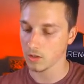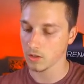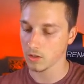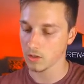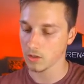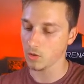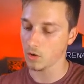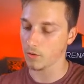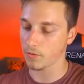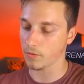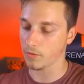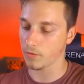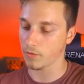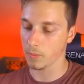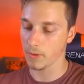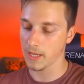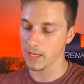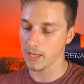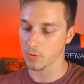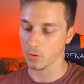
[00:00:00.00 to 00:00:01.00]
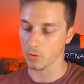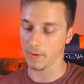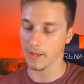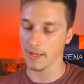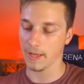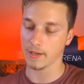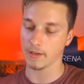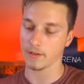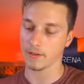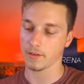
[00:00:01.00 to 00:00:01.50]
Still got four people, man.
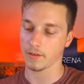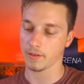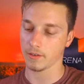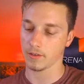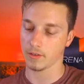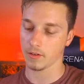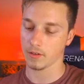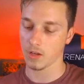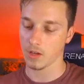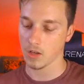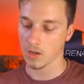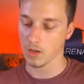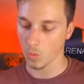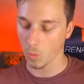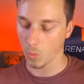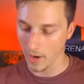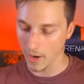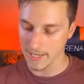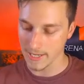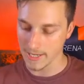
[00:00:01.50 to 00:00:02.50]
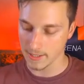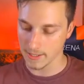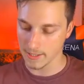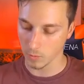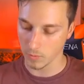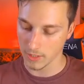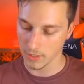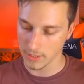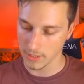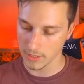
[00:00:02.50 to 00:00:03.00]
Wait,
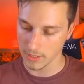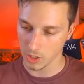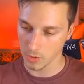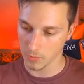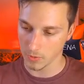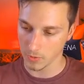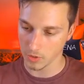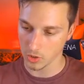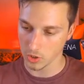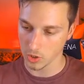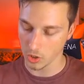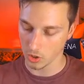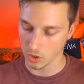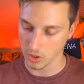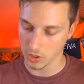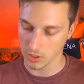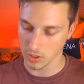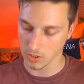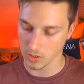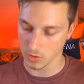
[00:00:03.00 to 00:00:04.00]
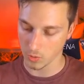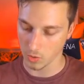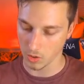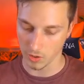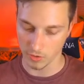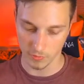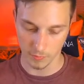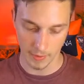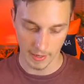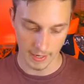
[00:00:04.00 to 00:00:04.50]
we need to open Josh's
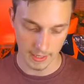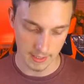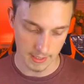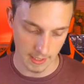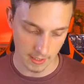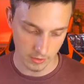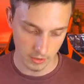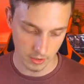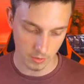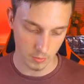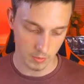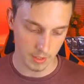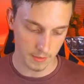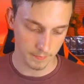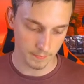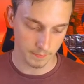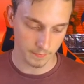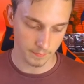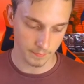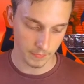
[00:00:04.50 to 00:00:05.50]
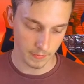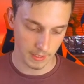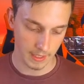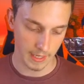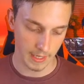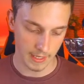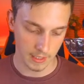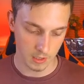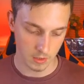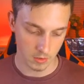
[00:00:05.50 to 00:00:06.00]
12 packs now, don't we?
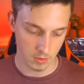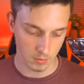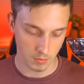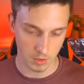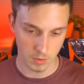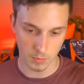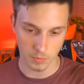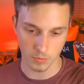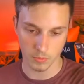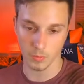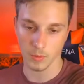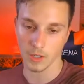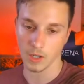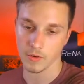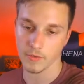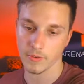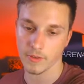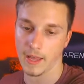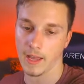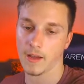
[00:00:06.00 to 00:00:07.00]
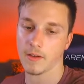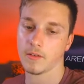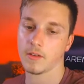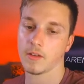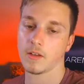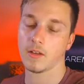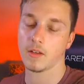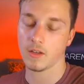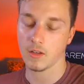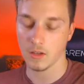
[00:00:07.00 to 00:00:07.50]
Yes. Just before we go for that,
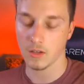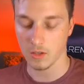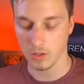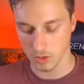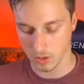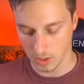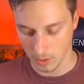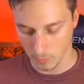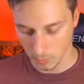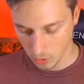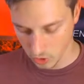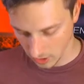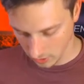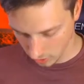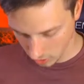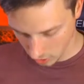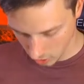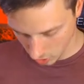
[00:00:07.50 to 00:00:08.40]
just double check that